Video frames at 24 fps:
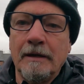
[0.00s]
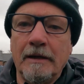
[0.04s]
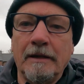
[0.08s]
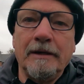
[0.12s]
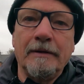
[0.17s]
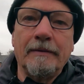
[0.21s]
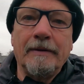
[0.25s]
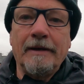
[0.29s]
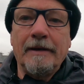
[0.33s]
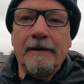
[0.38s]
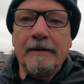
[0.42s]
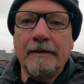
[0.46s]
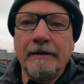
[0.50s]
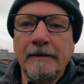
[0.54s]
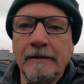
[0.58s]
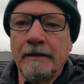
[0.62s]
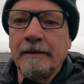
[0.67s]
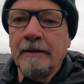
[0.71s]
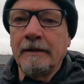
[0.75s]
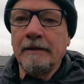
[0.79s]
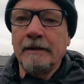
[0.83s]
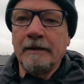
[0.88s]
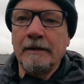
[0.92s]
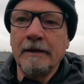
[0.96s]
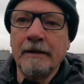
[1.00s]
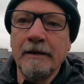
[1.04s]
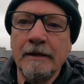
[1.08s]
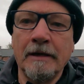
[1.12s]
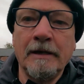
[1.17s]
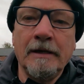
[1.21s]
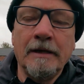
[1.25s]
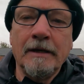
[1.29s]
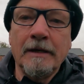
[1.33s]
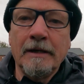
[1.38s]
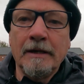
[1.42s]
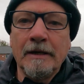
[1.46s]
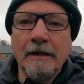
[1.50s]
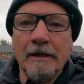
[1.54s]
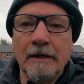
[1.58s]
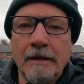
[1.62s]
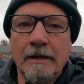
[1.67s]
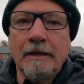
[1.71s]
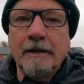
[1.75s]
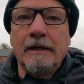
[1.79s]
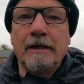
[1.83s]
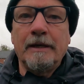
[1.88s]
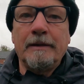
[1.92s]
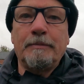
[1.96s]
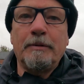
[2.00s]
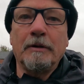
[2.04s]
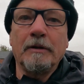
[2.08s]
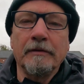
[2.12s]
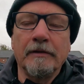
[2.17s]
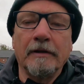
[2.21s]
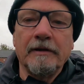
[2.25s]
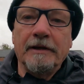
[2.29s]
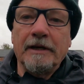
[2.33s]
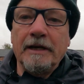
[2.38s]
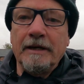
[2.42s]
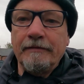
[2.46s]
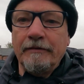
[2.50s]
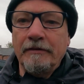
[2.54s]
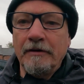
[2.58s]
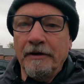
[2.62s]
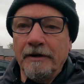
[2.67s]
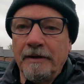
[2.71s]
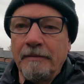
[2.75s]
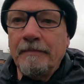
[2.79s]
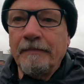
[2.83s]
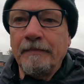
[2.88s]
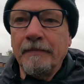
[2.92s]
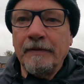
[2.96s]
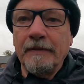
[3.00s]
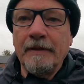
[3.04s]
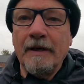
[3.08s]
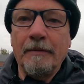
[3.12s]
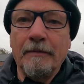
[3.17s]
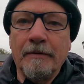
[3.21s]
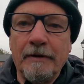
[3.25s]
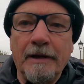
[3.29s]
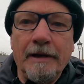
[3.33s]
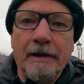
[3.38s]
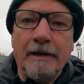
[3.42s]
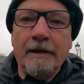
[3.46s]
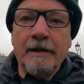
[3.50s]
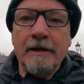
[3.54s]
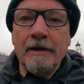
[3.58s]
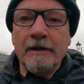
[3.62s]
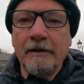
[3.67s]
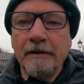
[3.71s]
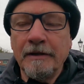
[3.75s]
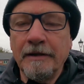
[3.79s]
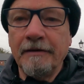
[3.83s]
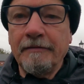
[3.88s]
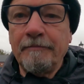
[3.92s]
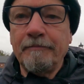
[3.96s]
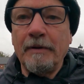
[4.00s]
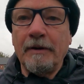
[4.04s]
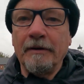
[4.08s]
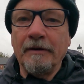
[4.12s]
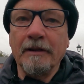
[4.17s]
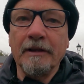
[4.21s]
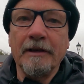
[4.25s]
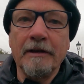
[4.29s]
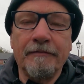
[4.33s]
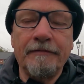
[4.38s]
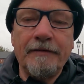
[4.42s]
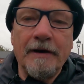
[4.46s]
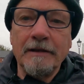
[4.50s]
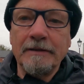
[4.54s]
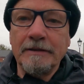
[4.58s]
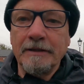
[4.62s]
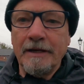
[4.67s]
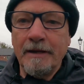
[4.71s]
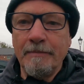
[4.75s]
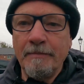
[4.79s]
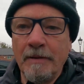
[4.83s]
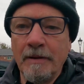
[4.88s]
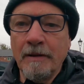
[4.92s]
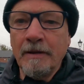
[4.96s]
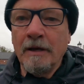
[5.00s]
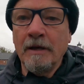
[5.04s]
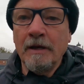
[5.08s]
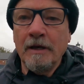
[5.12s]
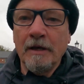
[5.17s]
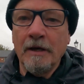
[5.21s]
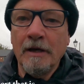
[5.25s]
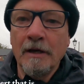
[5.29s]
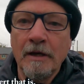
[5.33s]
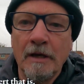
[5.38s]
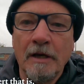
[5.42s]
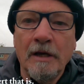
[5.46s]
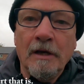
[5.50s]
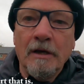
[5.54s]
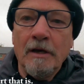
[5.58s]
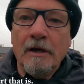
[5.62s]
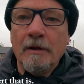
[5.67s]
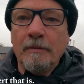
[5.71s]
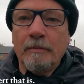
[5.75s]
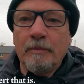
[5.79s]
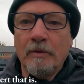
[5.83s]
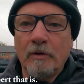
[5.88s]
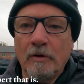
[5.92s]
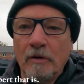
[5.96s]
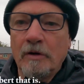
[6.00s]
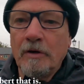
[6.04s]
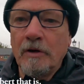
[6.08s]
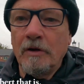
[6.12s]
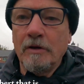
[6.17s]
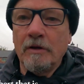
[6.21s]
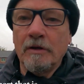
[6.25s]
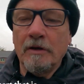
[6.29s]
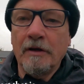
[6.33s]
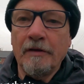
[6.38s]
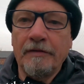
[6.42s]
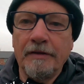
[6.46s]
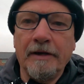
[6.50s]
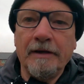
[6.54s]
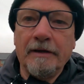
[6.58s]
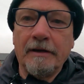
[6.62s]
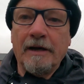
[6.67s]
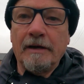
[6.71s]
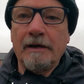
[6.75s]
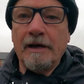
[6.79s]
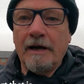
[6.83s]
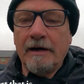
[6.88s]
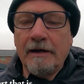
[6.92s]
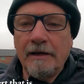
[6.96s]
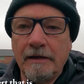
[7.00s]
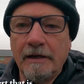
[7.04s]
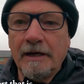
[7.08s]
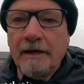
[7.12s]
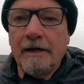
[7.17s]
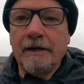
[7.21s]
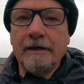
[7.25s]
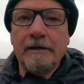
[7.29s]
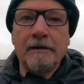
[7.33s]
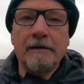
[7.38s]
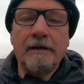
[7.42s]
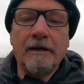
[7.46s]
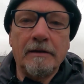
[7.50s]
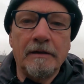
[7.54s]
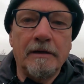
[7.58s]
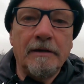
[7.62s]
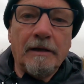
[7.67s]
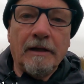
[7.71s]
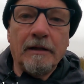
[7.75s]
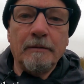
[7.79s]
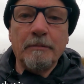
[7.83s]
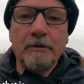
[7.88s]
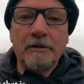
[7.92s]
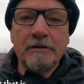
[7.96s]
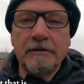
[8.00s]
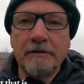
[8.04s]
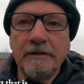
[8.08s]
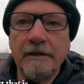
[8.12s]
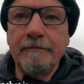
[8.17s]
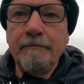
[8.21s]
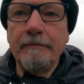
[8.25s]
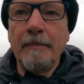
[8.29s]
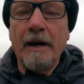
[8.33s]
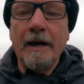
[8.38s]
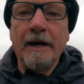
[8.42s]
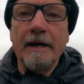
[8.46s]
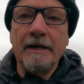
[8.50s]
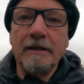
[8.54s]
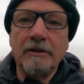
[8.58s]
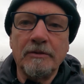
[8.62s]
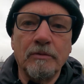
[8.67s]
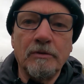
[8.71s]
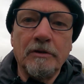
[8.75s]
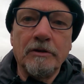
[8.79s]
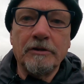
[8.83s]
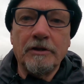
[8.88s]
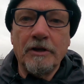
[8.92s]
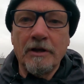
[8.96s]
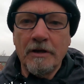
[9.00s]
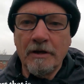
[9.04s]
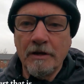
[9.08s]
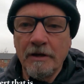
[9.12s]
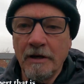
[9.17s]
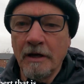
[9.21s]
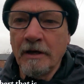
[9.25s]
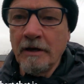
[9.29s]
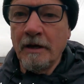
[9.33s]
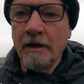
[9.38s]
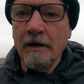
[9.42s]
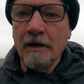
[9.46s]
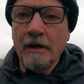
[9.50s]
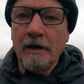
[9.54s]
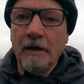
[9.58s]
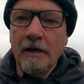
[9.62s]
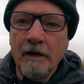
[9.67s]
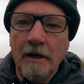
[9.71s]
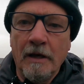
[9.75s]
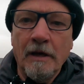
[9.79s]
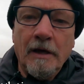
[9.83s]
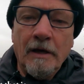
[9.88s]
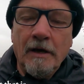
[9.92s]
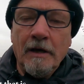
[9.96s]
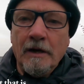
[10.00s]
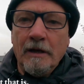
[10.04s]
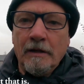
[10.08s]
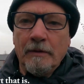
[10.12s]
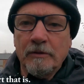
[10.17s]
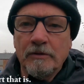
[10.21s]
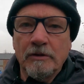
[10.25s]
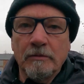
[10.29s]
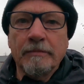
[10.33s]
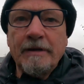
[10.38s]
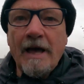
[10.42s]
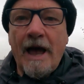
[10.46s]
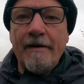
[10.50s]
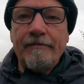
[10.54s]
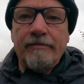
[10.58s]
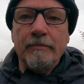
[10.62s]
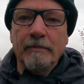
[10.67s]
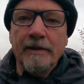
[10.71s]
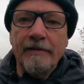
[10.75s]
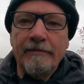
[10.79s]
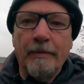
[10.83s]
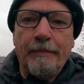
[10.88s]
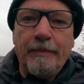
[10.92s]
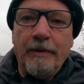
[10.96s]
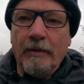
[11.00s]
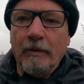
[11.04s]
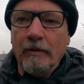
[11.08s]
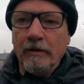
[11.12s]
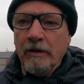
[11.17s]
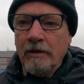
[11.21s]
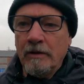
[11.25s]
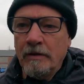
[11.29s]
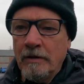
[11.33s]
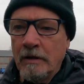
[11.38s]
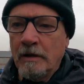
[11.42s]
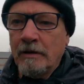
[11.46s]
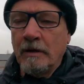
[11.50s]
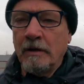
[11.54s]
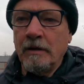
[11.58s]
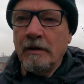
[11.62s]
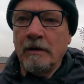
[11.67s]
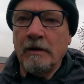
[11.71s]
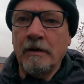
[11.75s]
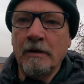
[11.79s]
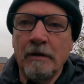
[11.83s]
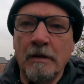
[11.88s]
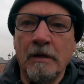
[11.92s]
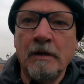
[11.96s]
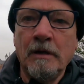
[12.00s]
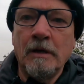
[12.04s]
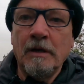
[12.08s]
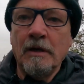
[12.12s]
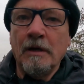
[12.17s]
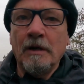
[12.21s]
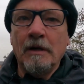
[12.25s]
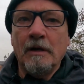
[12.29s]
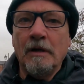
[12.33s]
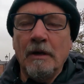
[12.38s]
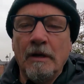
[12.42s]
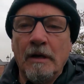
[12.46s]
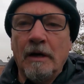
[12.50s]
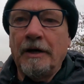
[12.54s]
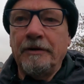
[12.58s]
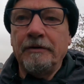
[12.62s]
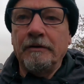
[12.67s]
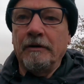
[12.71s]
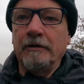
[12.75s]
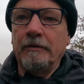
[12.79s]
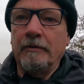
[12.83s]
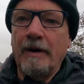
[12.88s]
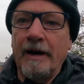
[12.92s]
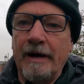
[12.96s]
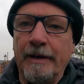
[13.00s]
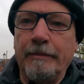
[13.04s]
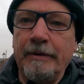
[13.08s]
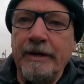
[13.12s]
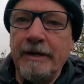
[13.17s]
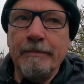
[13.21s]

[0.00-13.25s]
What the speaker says: Anyway, he pulled the lever on him, and that were it, and apparently it affected him. But I think Albert's demise was some guy from Liverpool. I don't know how